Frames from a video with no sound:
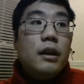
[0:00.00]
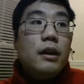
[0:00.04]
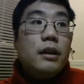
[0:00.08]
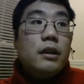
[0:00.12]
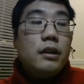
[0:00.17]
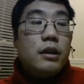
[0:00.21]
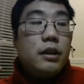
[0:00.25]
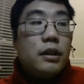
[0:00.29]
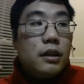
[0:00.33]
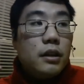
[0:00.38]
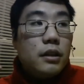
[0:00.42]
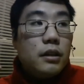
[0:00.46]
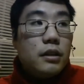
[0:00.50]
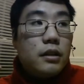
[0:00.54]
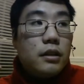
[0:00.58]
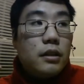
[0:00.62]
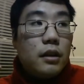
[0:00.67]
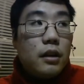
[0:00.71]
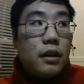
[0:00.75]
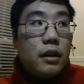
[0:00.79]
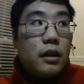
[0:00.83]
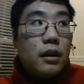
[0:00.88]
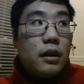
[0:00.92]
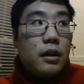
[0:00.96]
She is
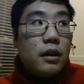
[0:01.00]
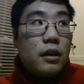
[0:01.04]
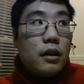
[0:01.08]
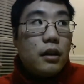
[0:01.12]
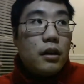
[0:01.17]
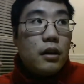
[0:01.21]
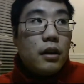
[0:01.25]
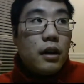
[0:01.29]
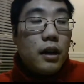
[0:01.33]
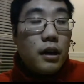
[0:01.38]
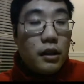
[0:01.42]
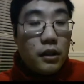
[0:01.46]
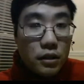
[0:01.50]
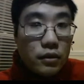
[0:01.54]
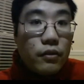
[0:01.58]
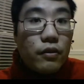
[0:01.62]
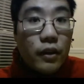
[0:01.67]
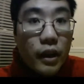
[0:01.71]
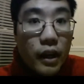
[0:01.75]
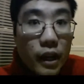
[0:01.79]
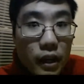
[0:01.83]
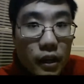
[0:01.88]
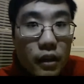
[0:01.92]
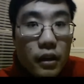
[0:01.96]
his
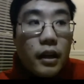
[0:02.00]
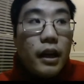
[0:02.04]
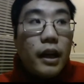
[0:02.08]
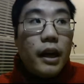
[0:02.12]
friend,